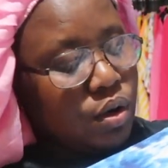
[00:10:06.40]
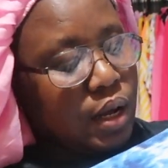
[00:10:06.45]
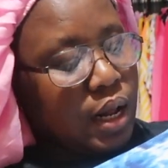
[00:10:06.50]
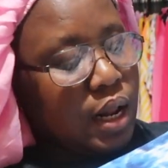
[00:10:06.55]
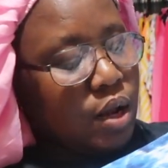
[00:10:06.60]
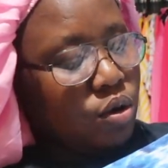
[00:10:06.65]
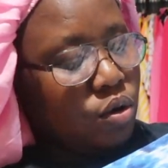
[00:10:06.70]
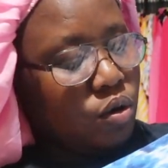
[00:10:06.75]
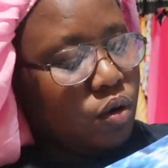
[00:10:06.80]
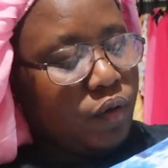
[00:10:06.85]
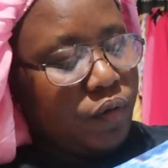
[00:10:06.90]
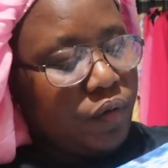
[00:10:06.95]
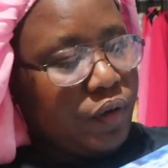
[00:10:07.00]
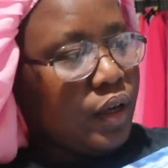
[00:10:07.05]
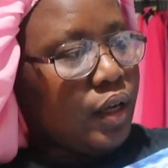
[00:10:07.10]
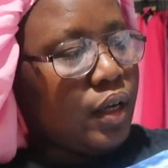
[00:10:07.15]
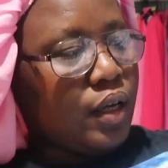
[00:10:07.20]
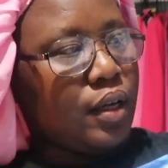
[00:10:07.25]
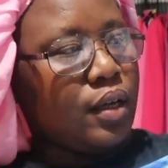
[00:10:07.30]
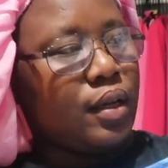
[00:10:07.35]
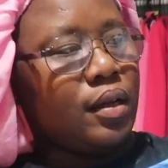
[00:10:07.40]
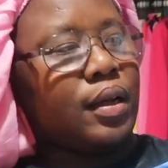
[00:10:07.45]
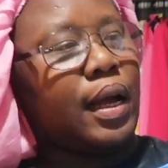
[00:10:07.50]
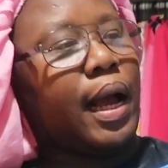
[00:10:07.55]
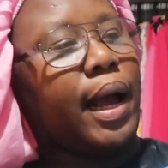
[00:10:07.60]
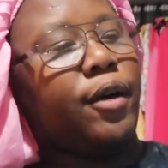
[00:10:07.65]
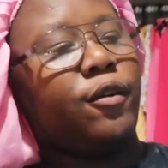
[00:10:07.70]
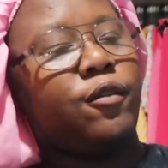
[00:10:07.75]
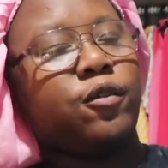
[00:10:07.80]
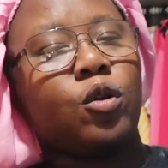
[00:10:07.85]
I love it.
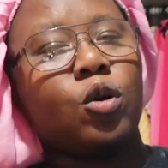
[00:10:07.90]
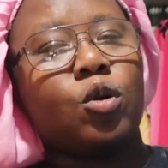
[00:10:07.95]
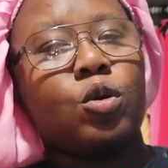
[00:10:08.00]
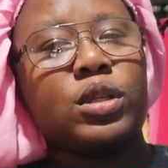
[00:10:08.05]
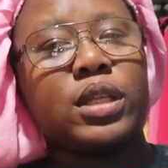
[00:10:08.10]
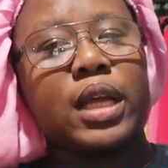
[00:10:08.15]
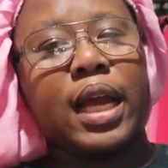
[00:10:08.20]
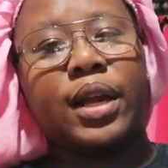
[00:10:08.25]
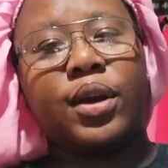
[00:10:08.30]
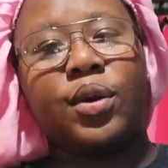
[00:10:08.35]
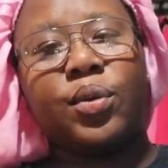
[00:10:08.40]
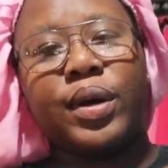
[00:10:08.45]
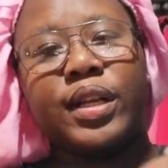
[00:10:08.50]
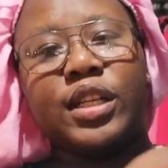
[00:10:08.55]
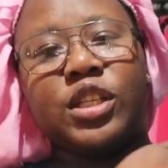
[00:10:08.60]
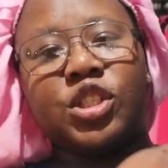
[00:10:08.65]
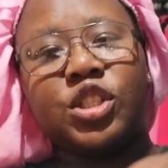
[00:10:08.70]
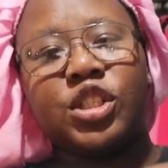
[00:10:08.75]
Of course, I can wear the